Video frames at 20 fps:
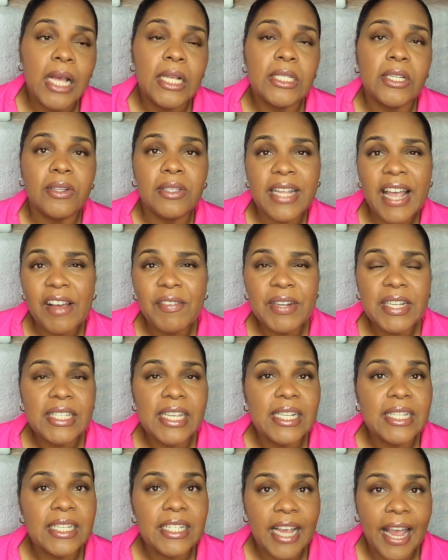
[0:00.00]
So definitely
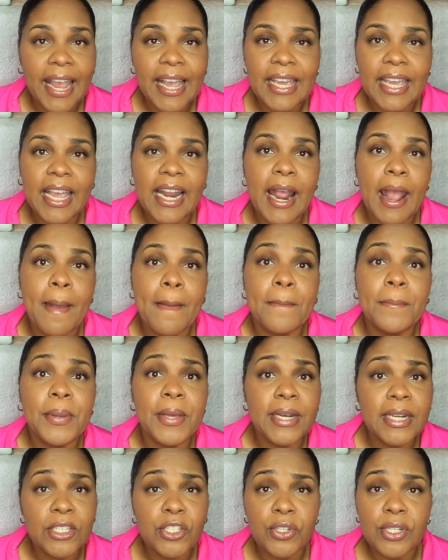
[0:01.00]
just take it and
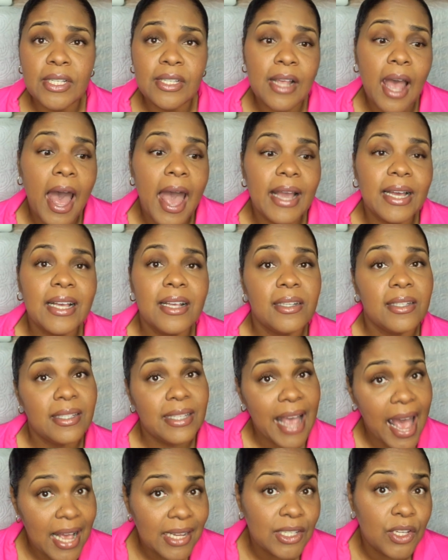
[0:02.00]
put it to the side because
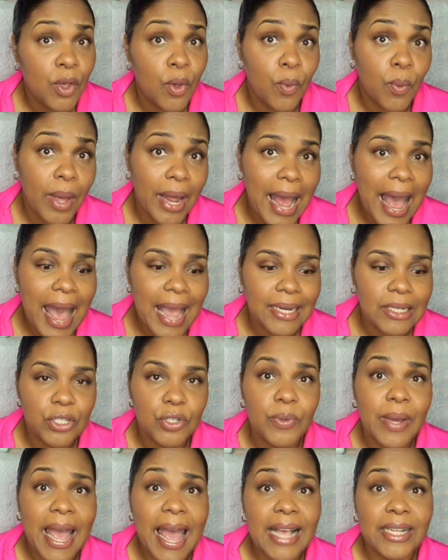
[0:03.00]
that's what I
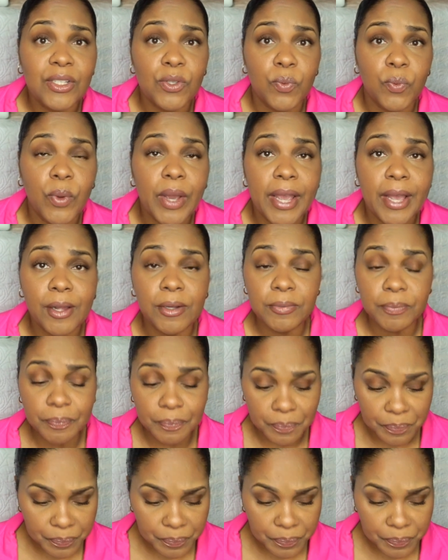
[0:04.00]
do as well.